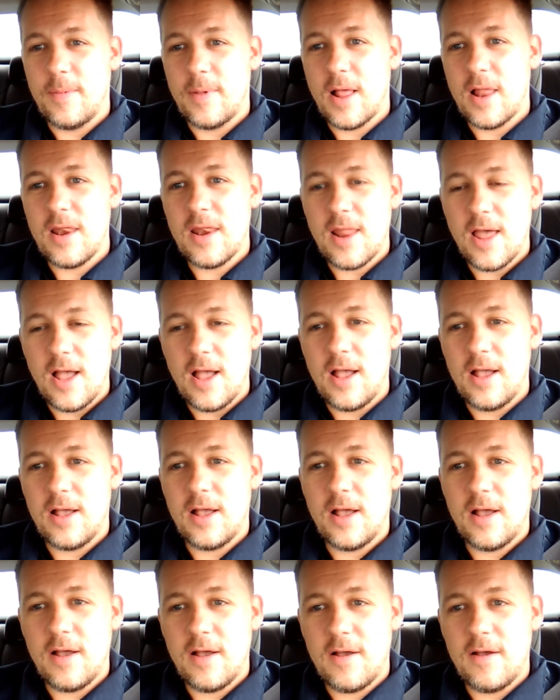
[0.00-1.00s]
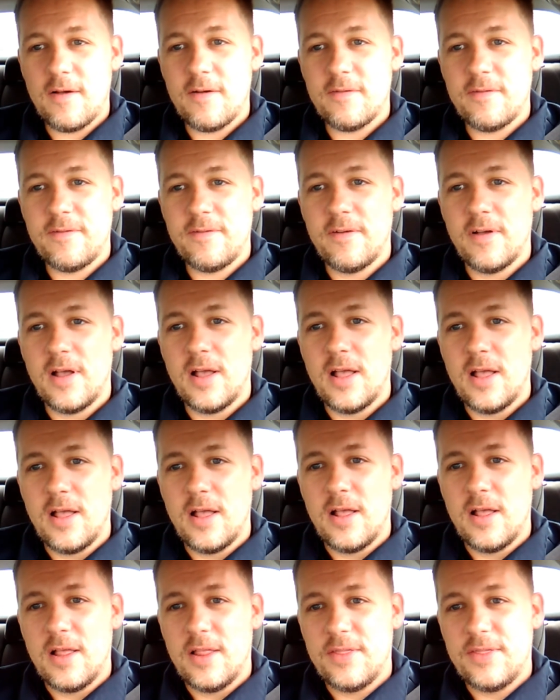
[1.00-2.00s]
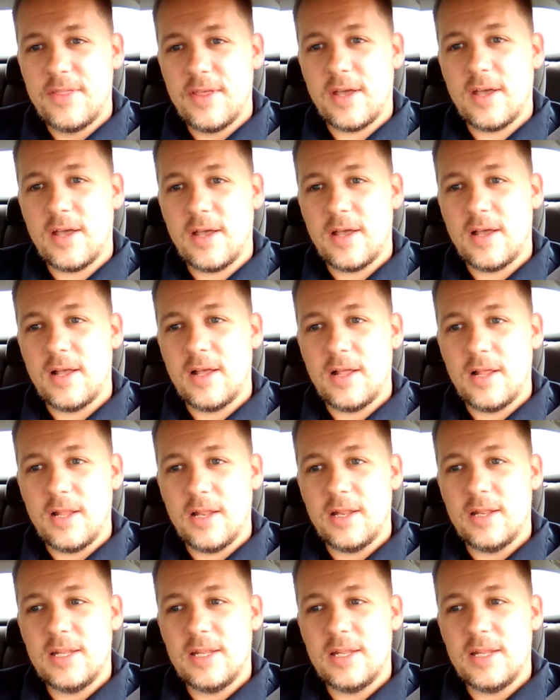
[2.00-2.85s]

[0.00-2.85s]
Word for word: a lot of the